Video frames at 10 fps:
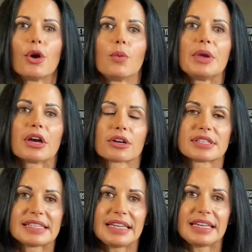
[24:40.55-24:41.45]
We are
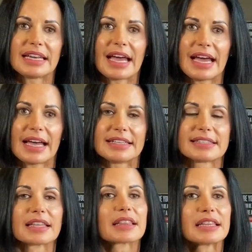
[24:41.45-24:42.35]
seen as
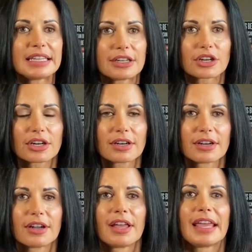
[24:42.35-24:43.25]
the leader
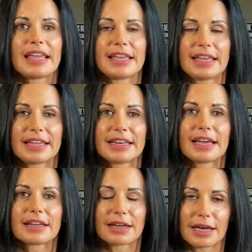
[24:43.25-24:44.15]
in
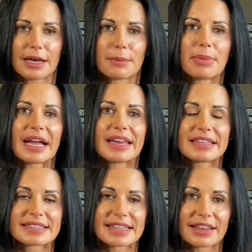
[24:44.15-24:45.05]
buying
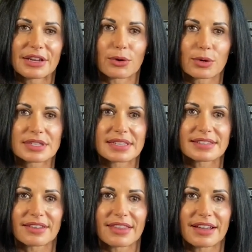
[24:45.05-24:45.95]
and selling horses
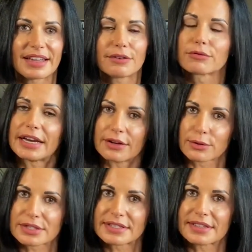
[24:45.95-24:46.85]
online, reining
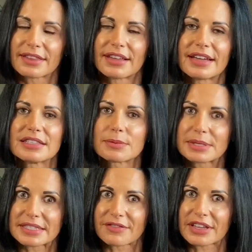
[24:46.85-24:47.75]
horses online
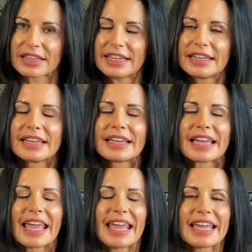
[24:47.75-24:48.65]
specifically.
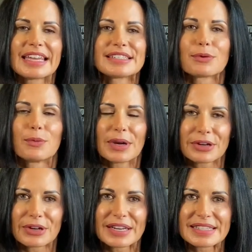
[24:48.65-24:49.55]
And what
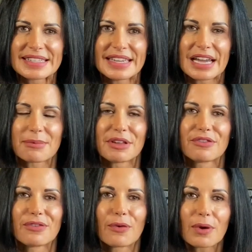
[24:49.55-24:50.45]
you're gonna see coming
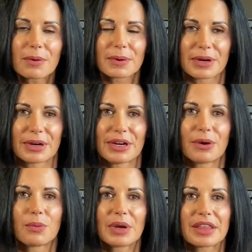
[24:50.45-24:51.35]
forward
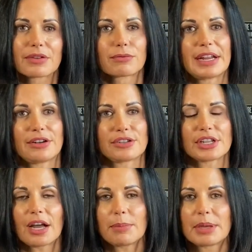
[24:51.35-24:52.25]
with
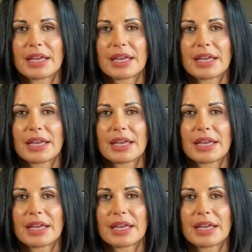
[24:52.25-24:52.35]
ReinerStop